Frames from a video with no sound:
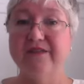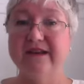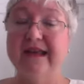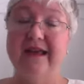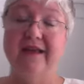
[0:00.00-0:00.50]
And
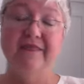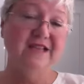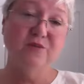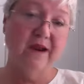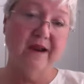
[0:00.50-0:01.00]

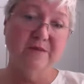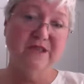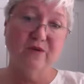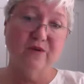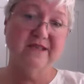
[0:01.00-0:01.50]
that's why I'm
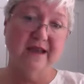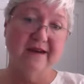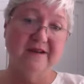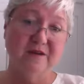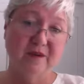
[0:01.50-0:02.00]
so
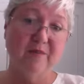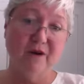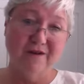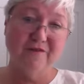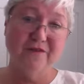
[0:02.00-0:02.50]
excited to be
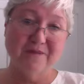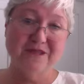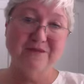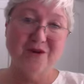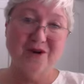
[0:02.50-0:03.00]
part of
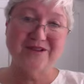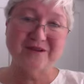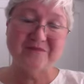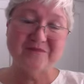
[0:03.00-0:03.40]
hempSMART.